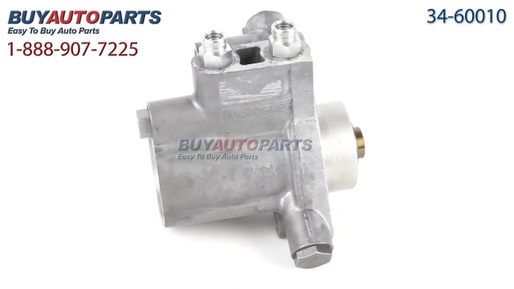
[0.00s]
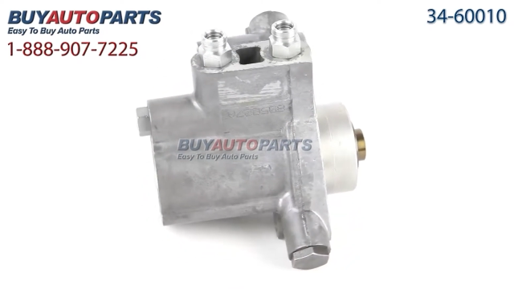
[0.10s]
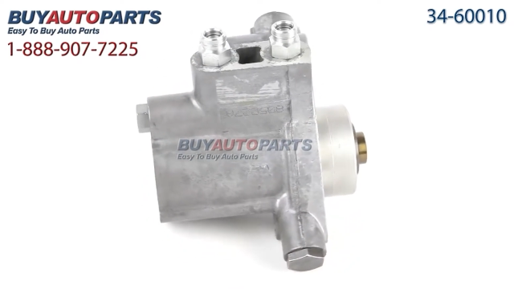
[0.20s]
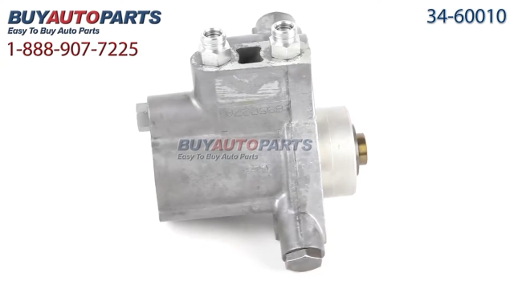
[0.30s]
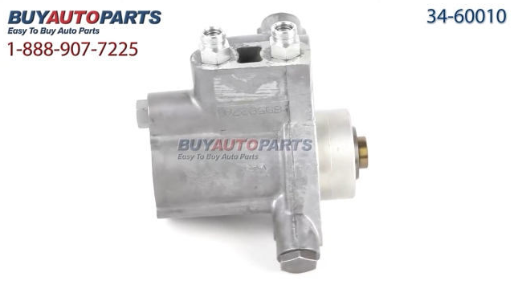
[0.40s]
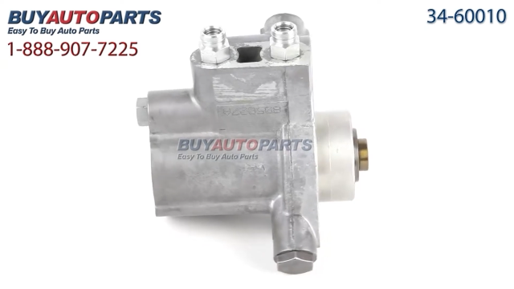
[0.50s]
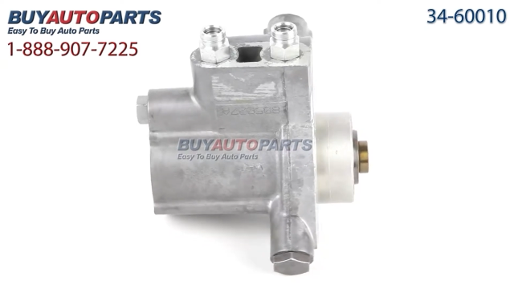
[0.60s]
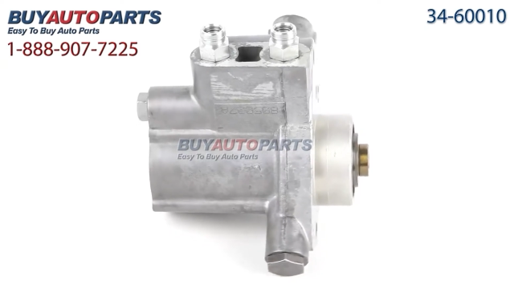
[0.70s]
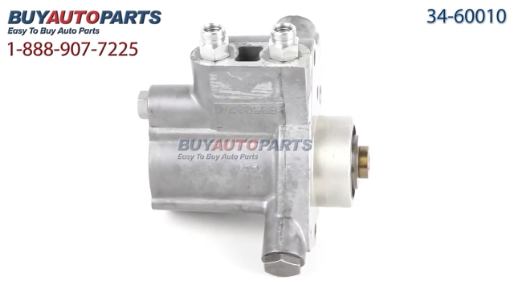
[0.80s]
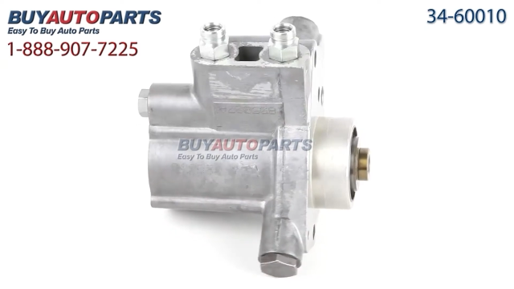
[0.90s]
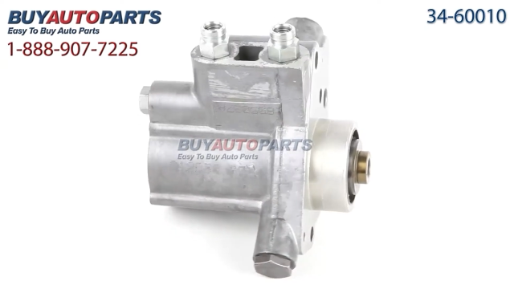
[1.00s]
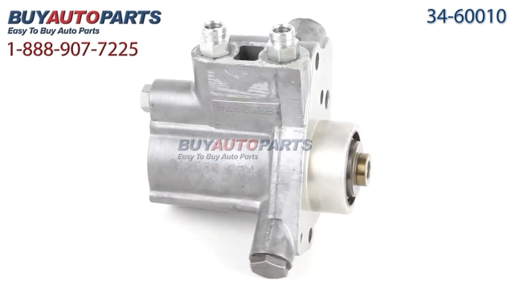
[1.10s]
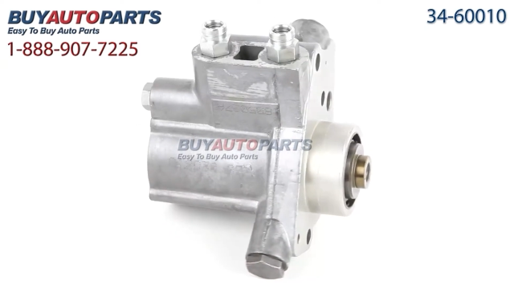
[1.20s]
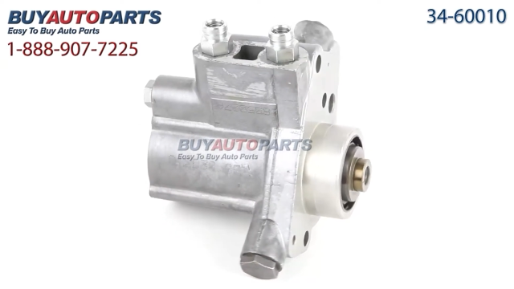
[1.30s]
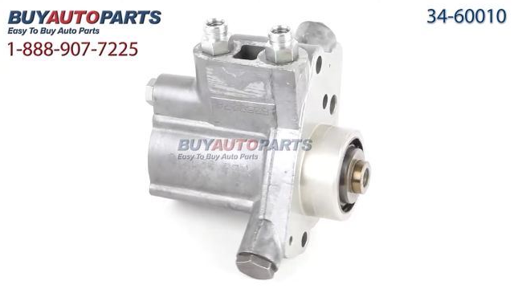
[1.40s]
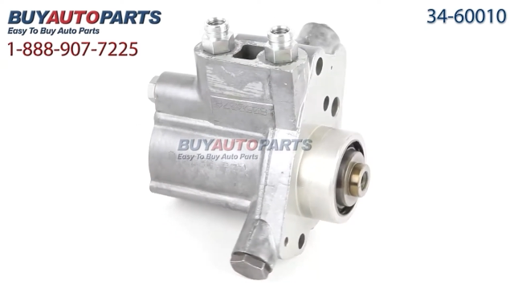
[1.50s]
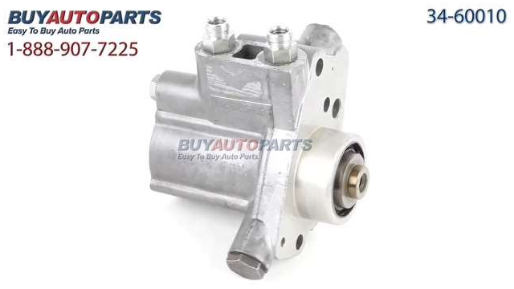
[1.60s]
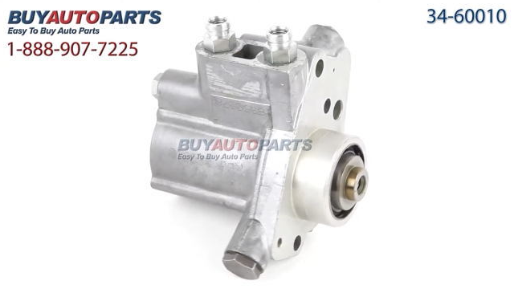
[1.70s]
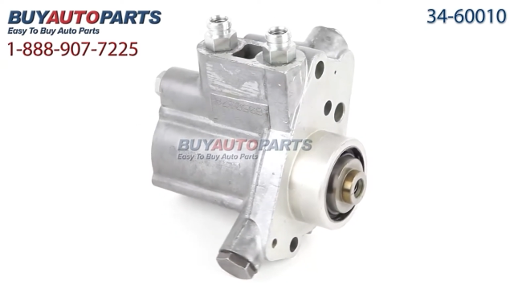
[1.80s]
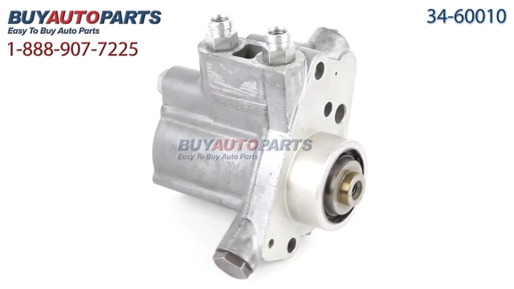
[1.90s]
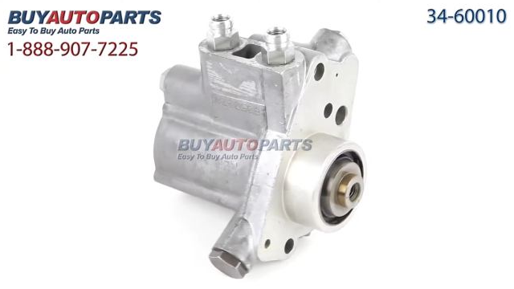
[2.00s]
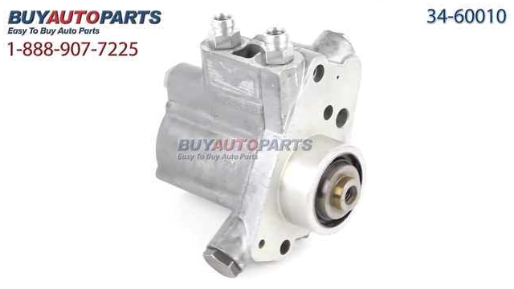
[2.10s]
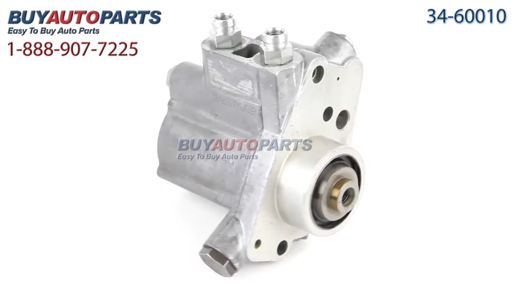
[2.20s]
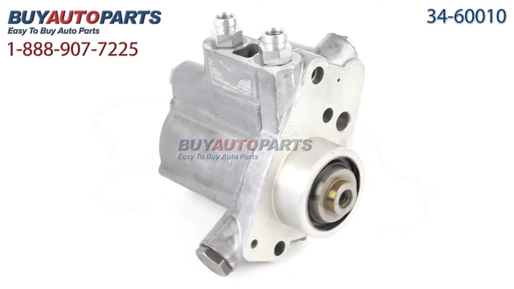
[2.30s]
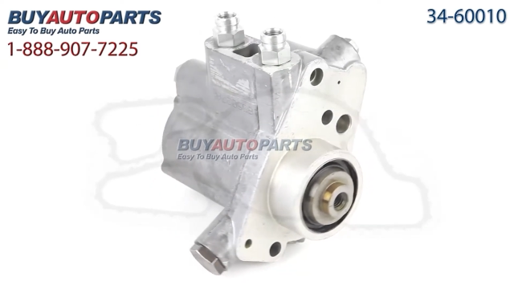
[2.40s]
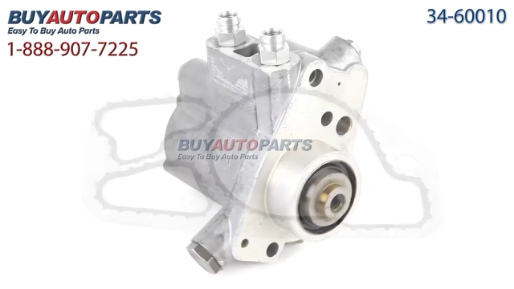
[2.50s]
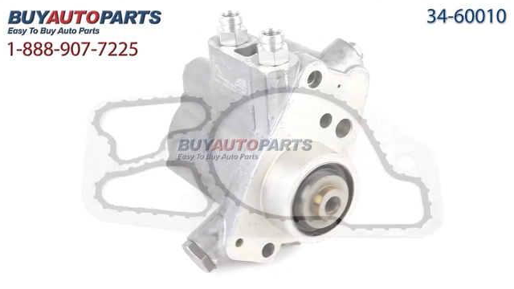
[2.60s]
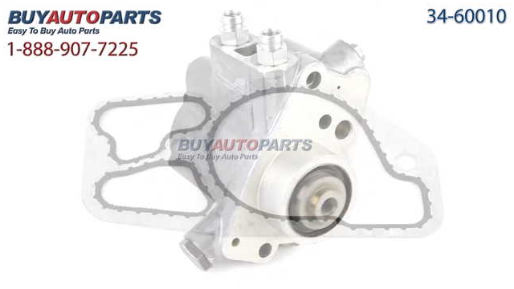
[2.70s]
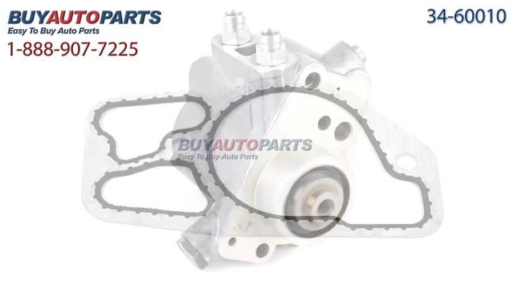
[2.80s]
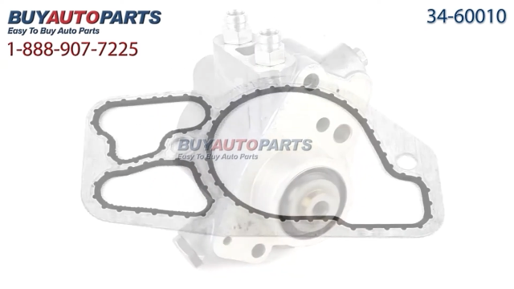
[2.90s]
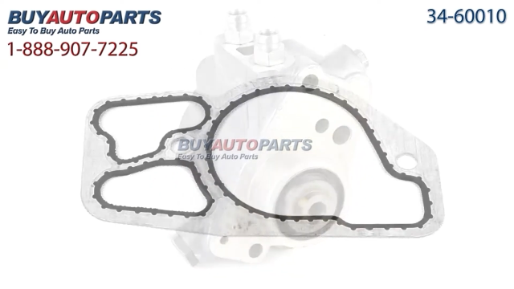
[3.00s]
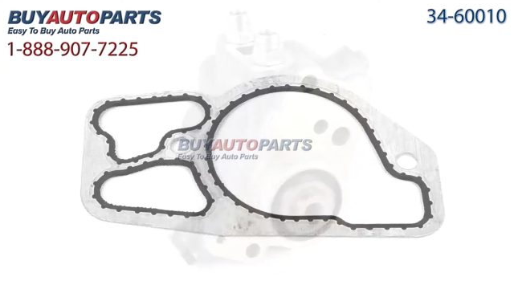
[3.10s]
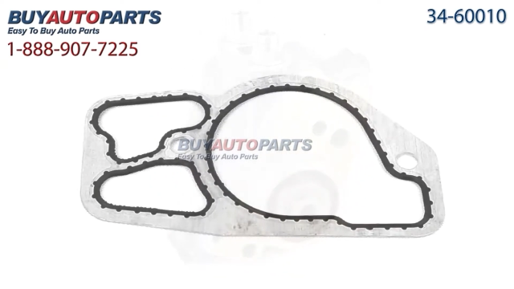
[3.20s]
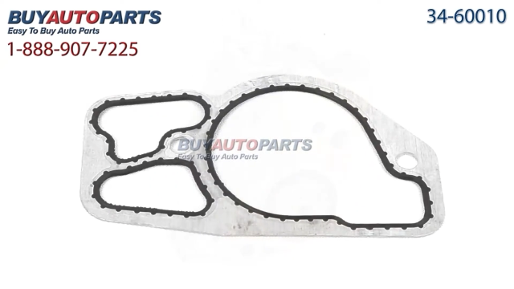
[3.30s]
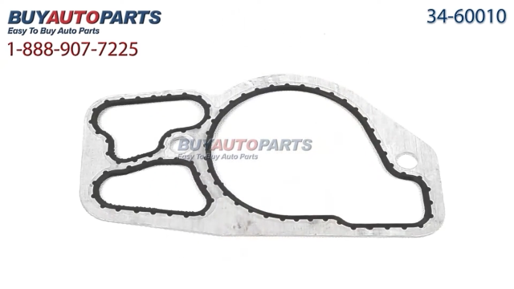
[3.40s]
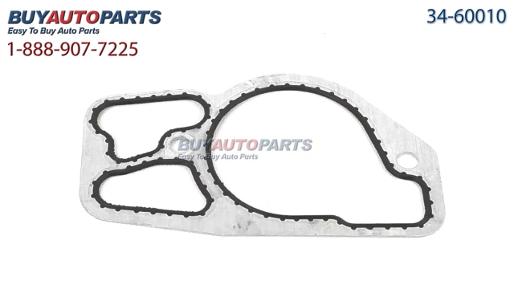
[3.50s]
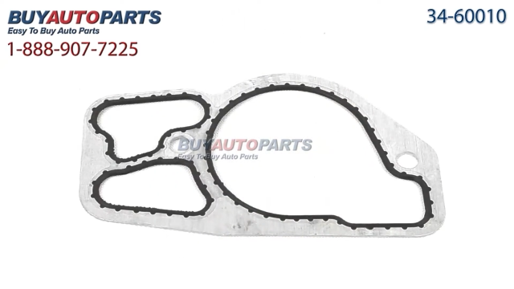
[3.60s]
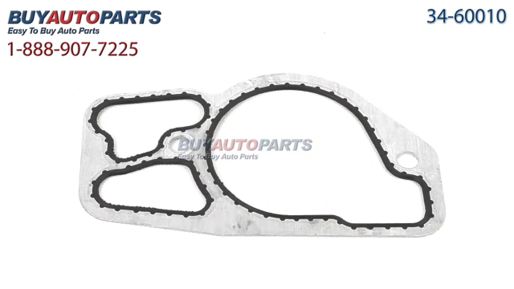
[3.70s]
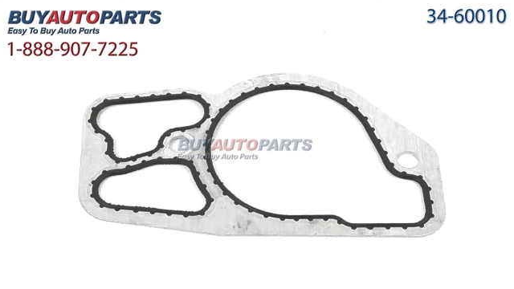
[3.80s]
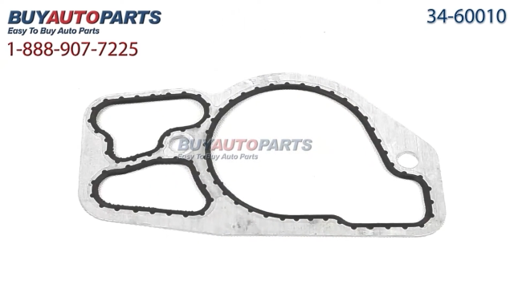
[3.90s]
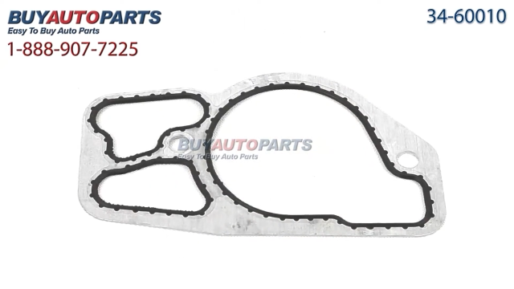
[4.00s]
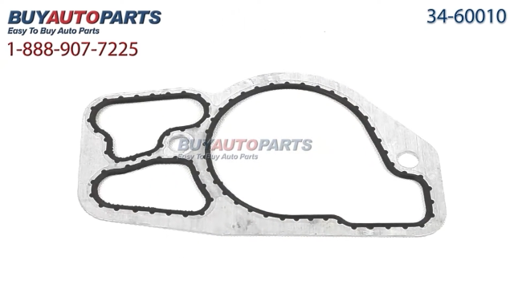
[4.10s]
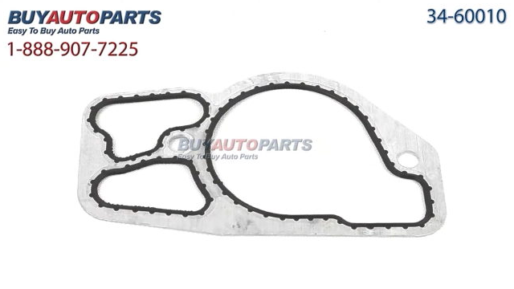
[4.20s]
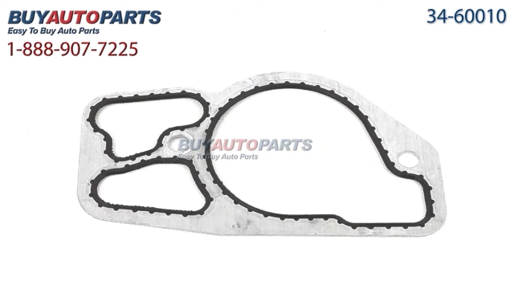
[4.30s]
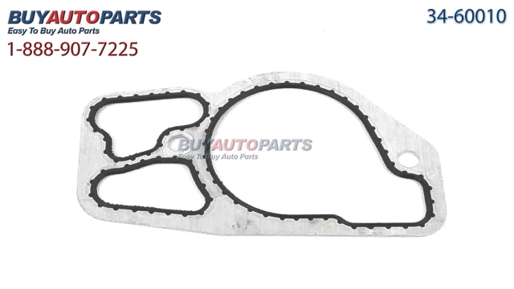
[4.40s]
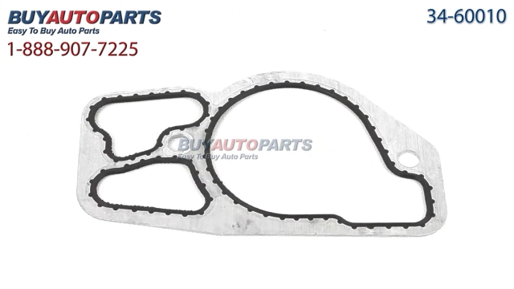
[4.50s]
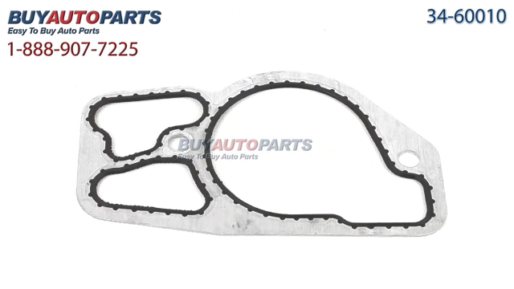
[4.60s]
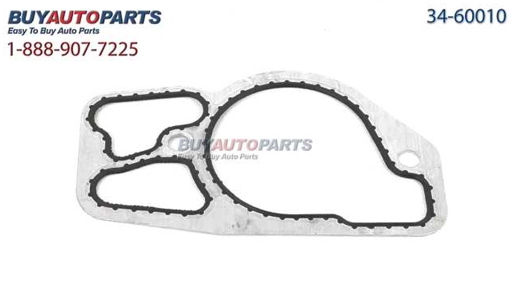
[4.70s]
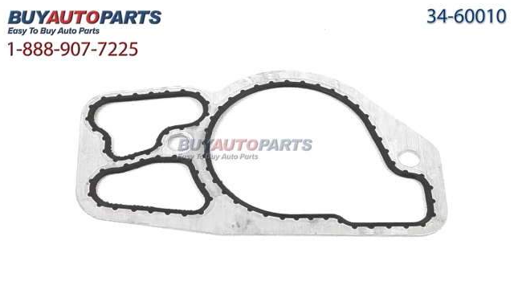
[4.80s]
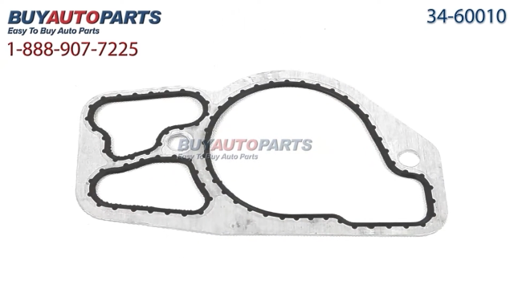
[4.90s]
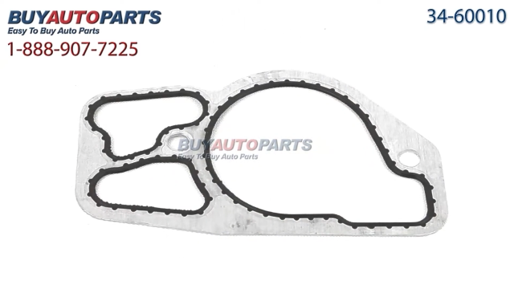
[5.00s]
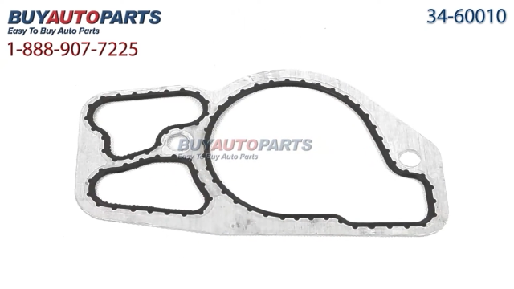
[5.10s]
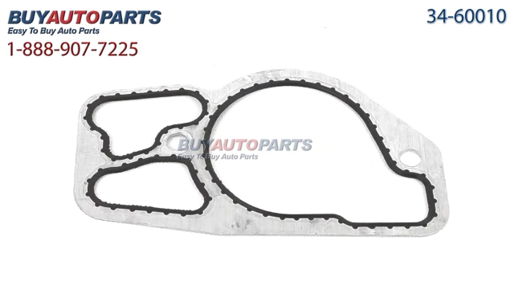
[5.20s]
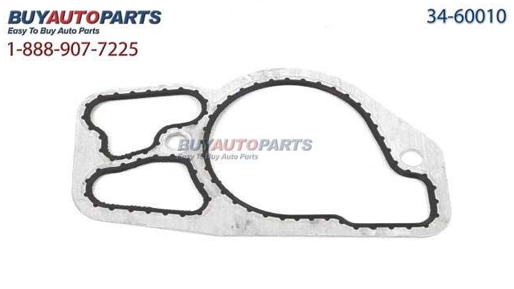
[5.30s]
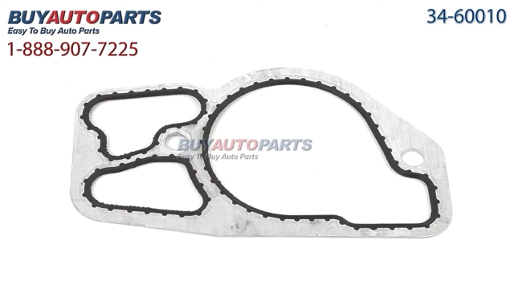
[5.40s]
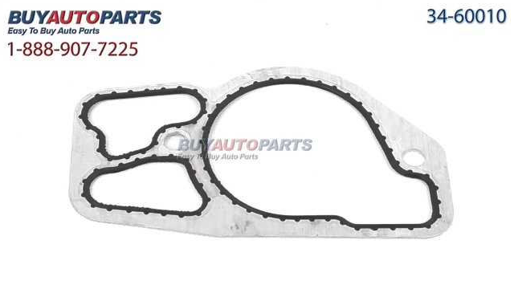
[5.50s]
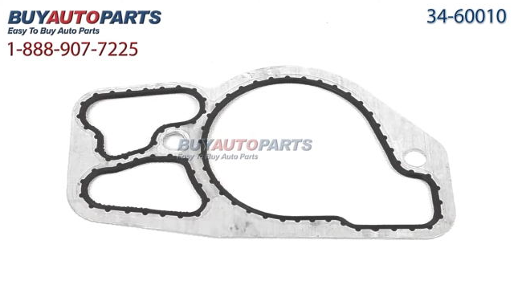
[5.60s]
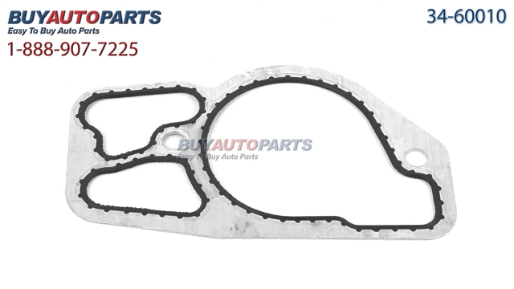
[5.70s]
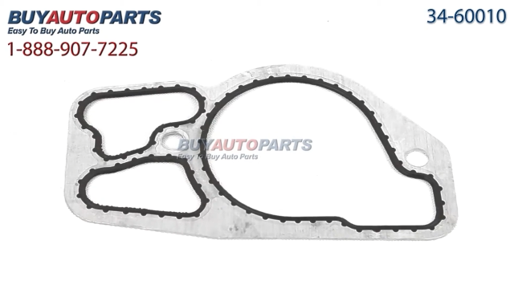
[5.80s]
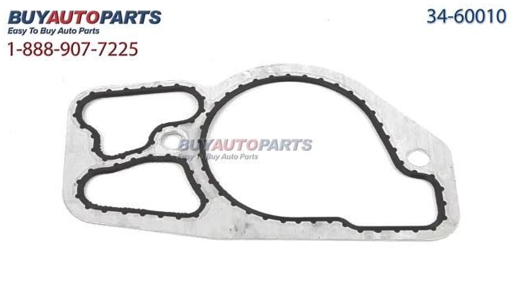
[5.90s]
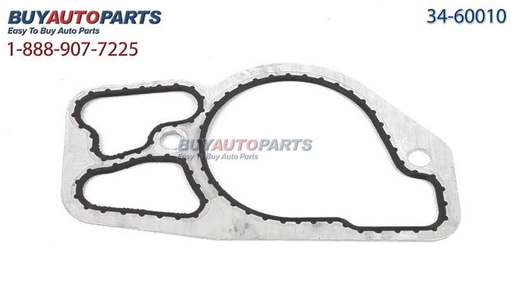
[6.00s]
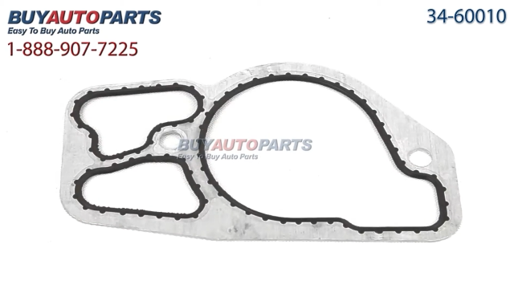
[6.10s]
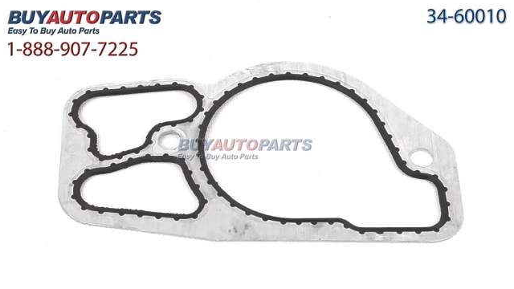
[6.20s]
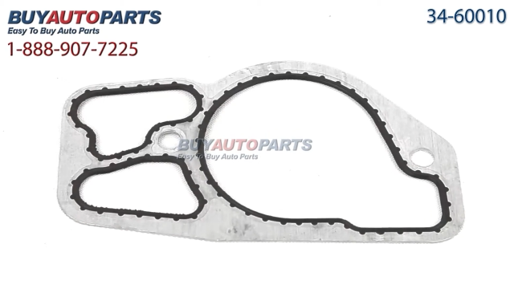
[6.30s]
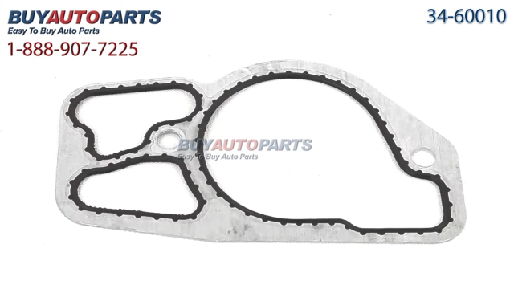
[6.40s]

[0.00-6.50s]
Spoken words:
[unreadable: no face in view]